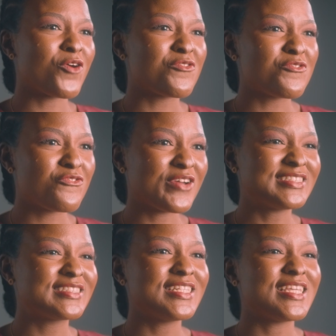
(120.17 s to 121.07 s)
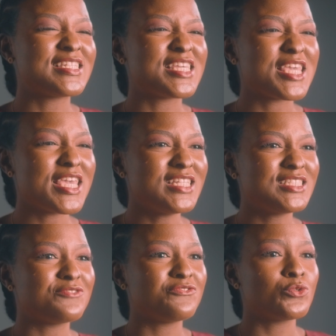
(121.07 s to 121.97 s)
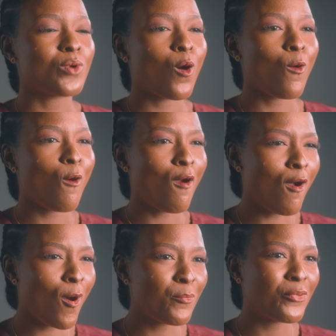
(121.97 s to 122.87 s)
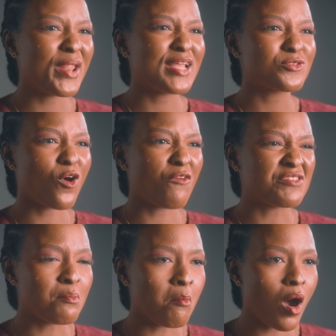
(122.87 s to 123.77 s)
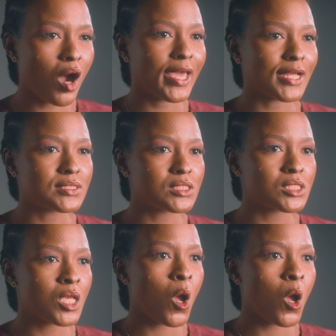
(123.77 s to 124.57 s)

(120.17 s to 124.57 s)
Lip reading: of investing in the individual components of the market